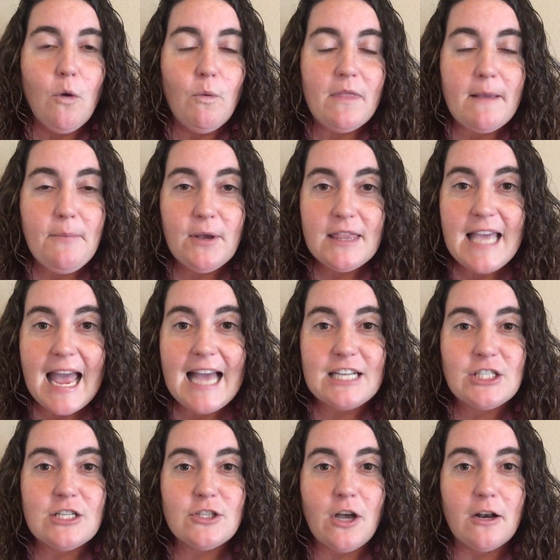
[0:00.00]
when they put the
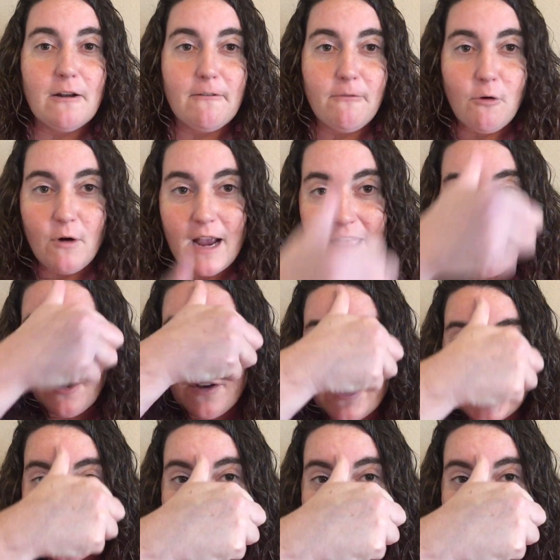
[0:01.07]
ashes on our forehead they're in the